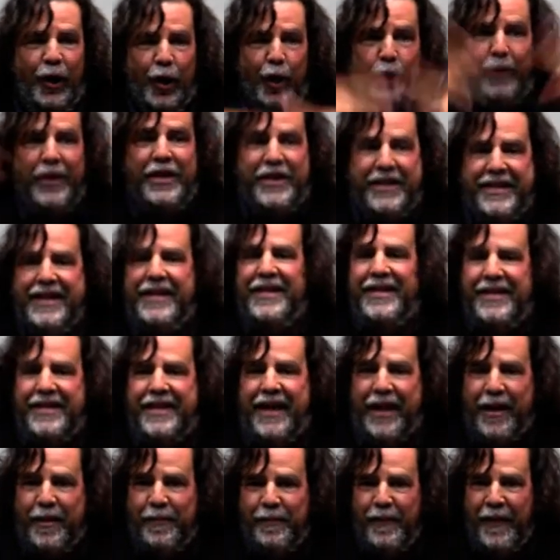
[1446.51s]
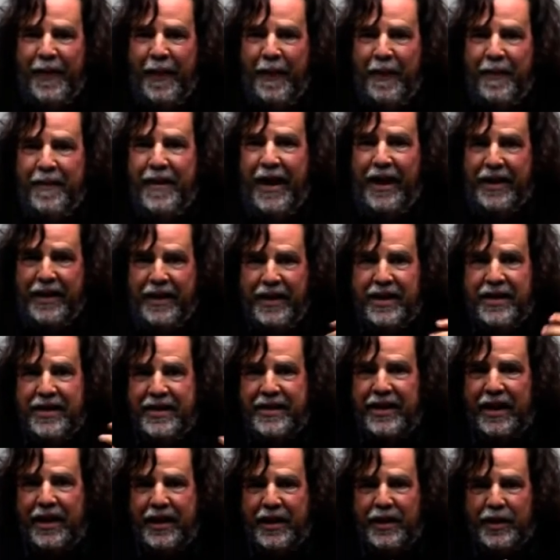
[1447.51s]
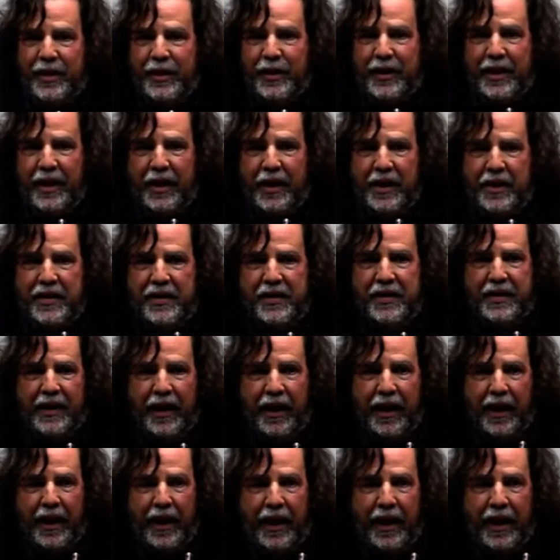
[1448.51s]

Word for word: global system that, in a sense, is, uh,